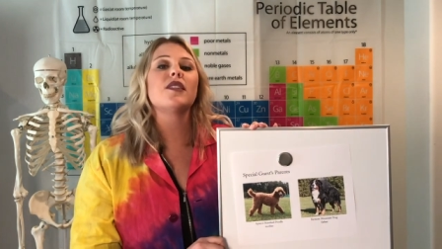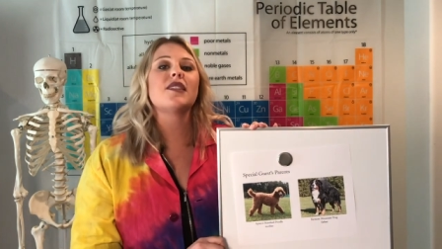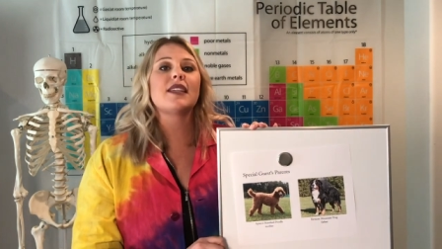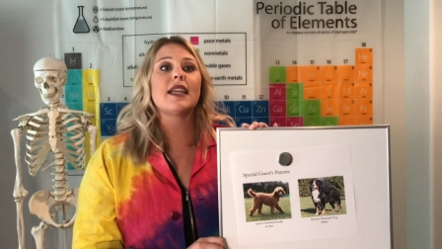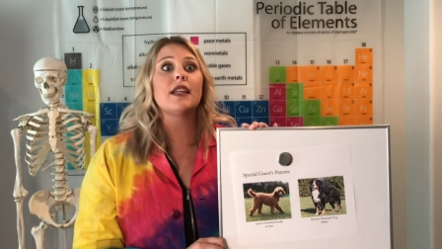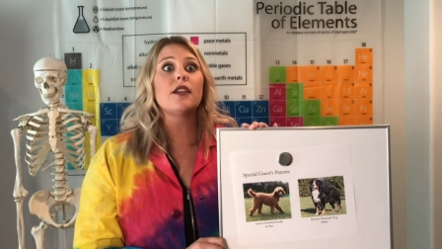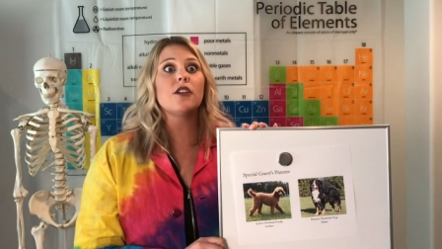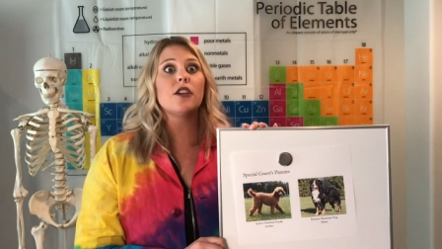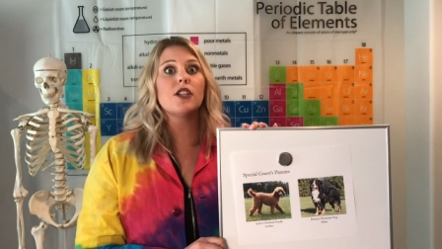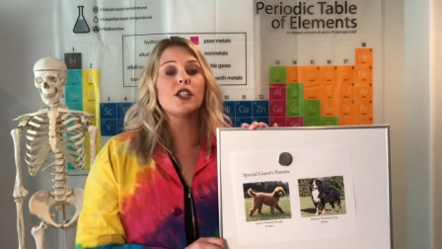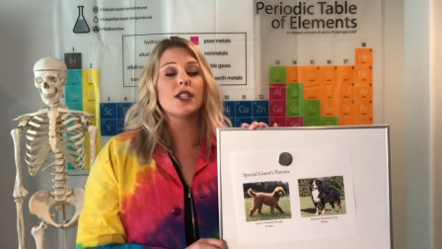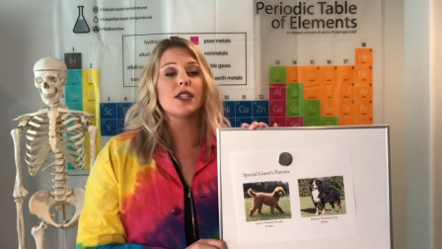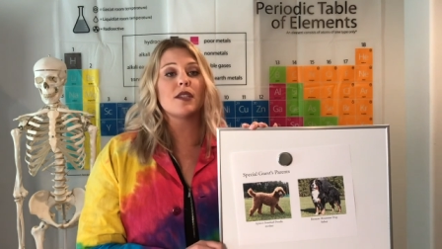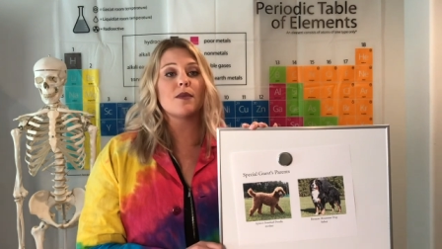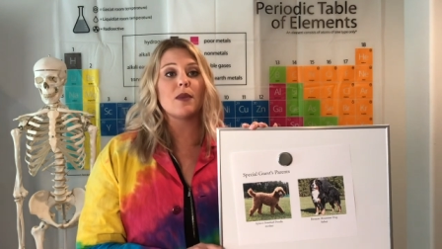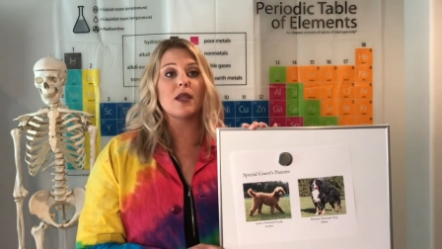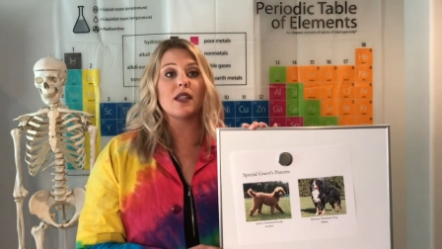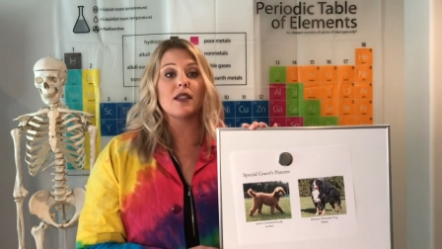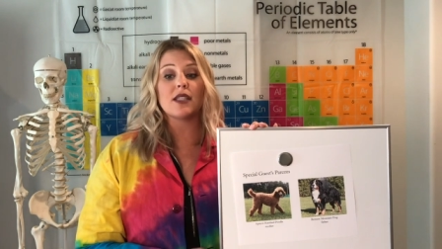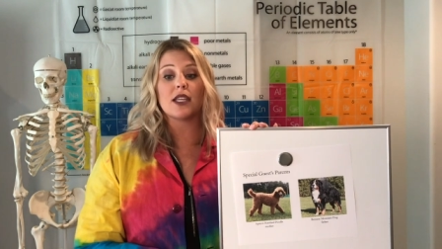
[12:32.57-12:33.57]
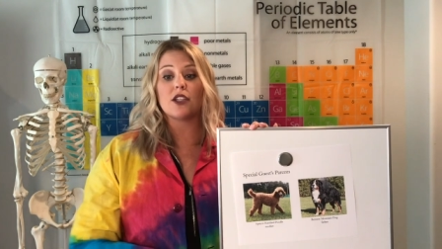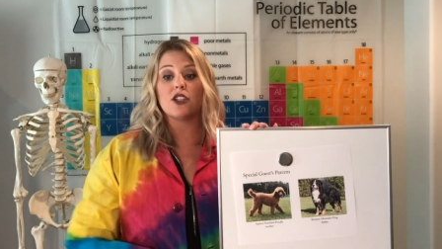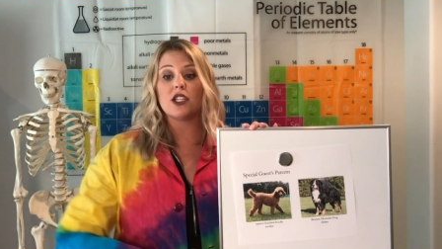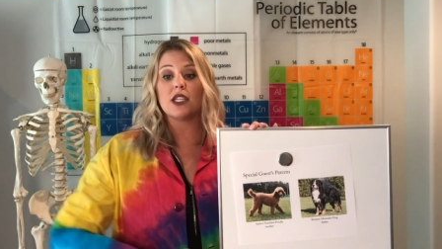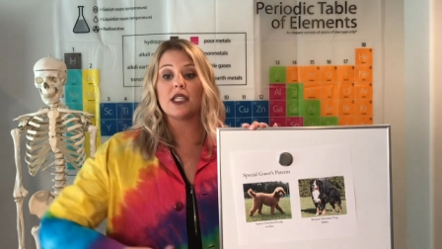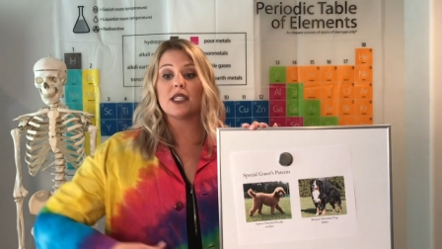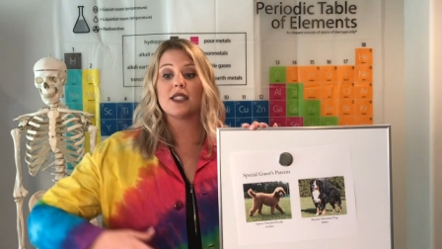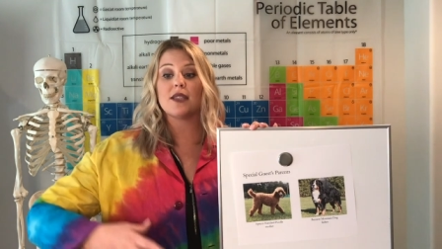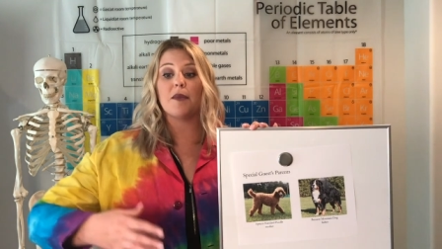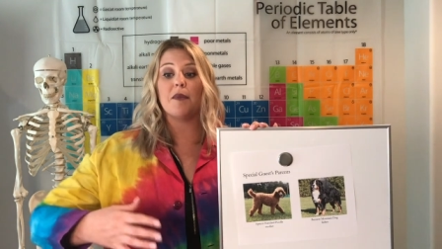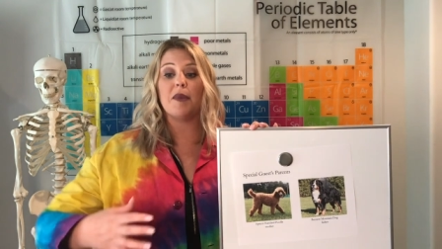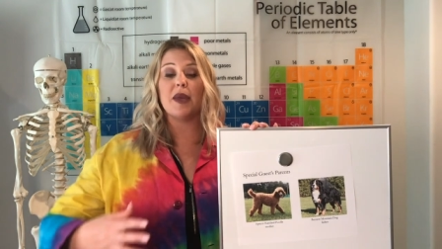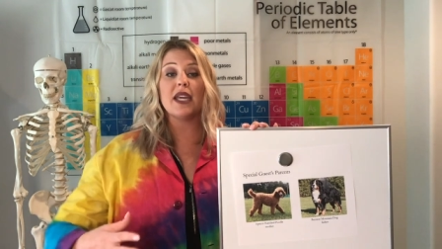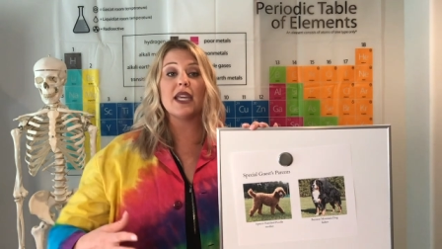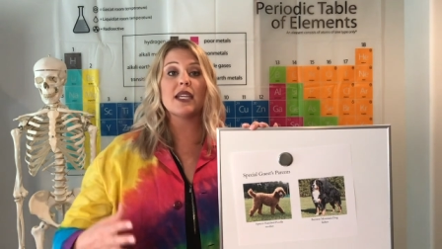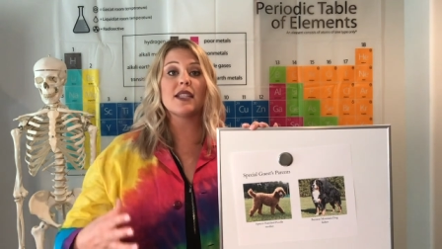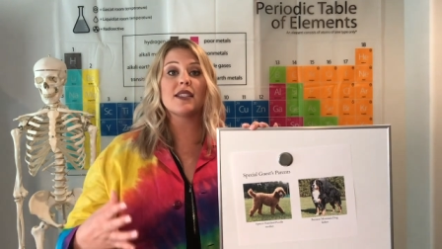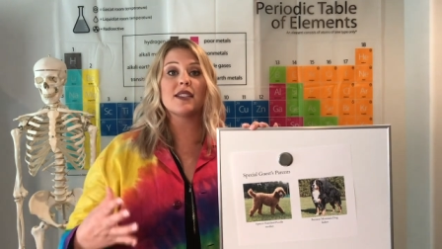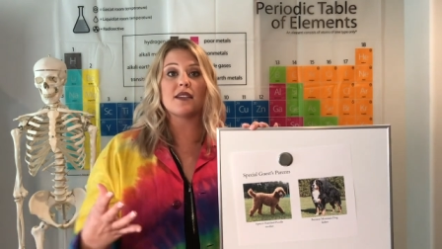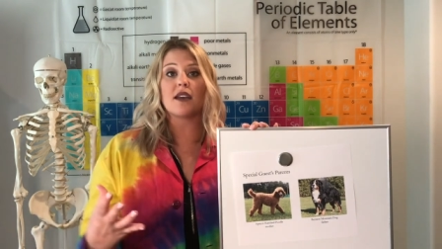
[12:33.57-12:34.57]
Standard just means that she's the
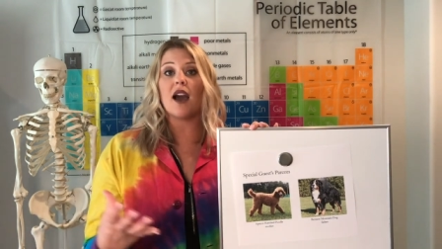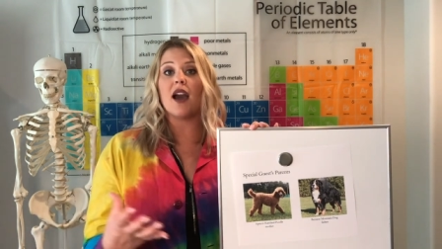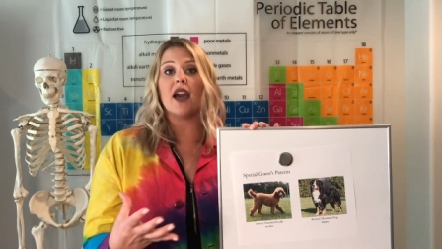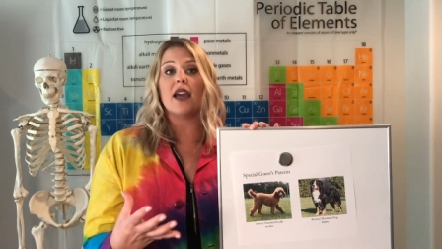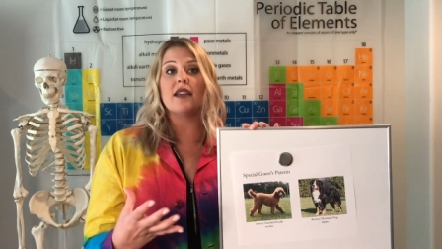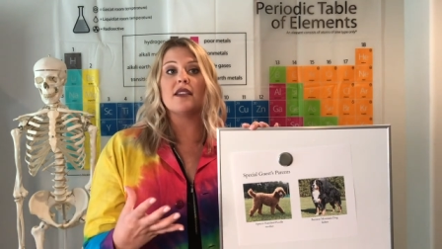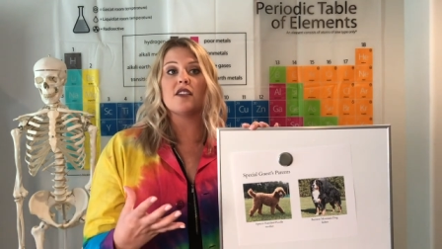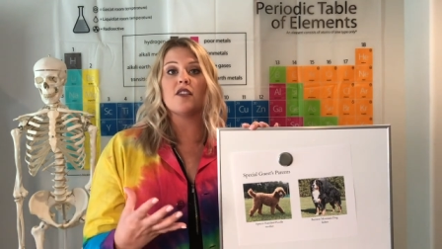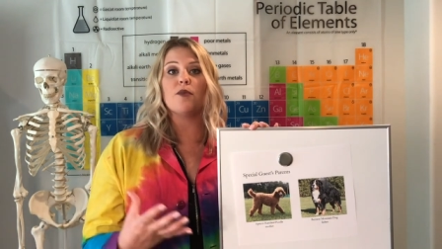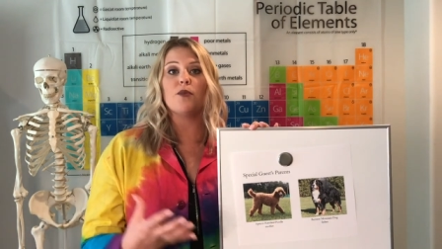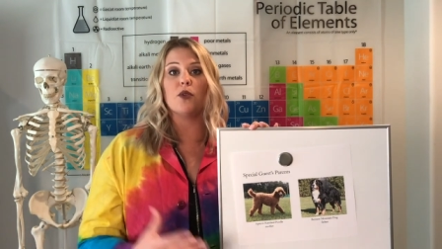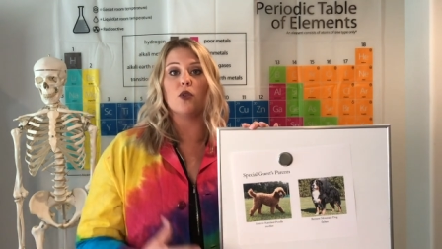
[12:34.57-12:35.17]
biggest size of